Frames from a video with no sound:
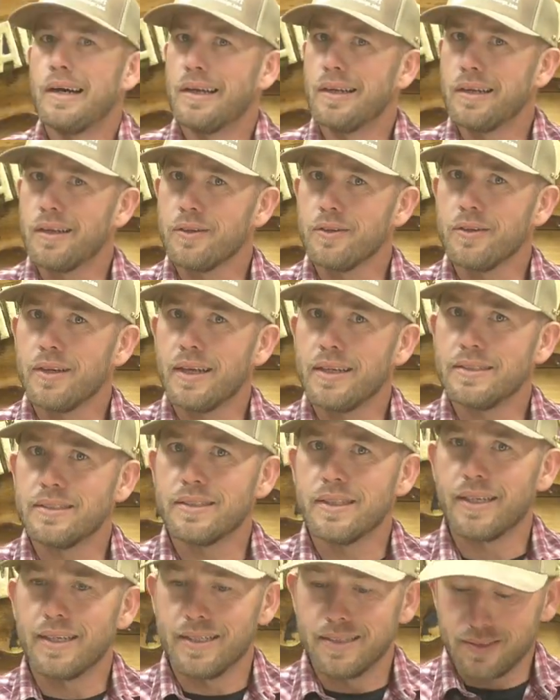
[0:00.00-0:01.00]
Another
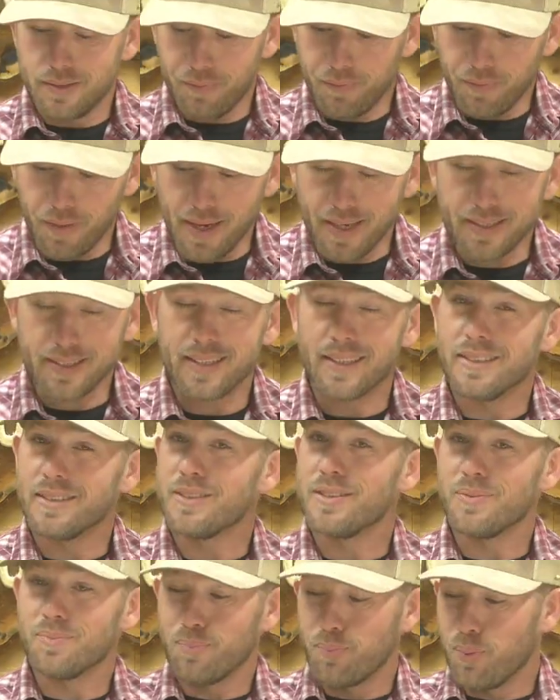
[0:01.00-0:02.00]
nice thing is the fact that
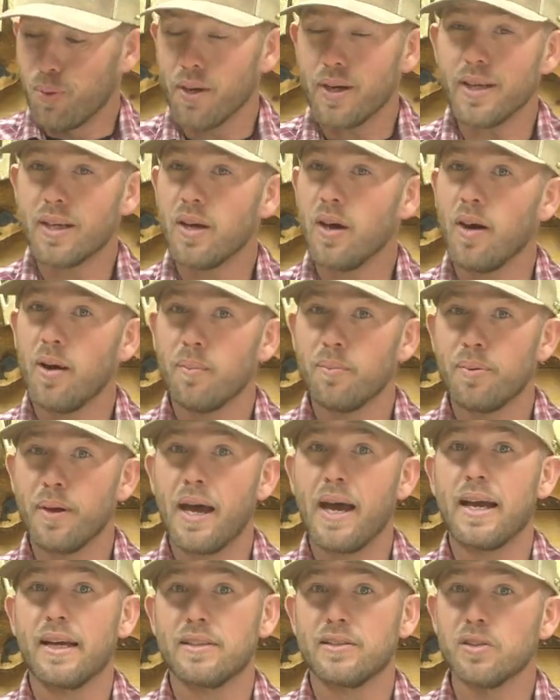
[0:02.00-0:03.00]
it's pretty
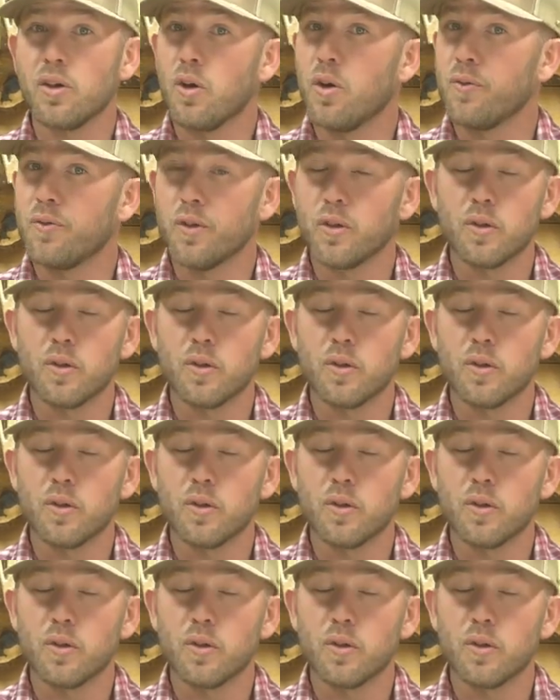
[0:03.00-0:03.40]
compact, so if